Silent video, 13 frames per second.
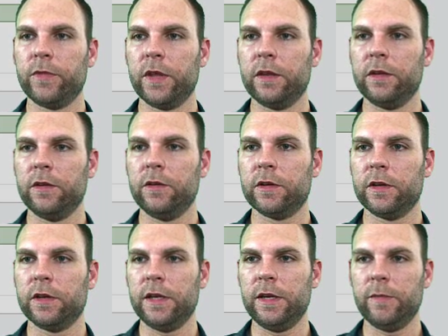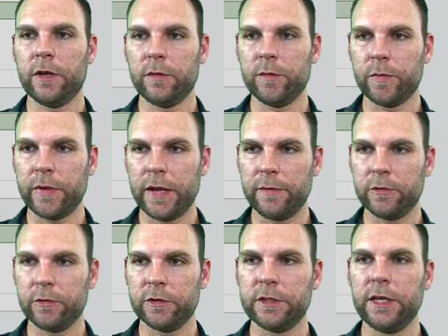And you can email them a
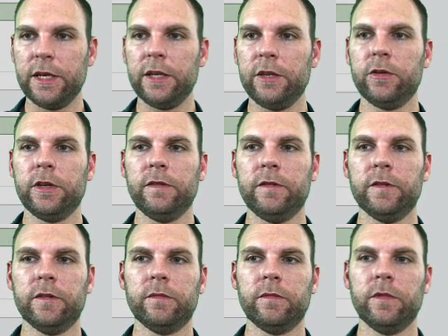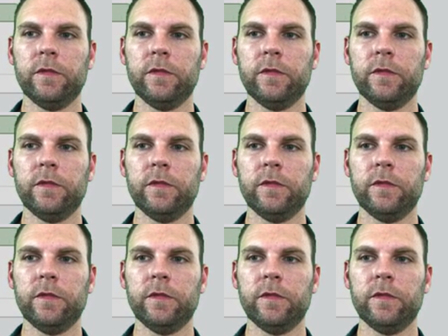payment receipt. You can even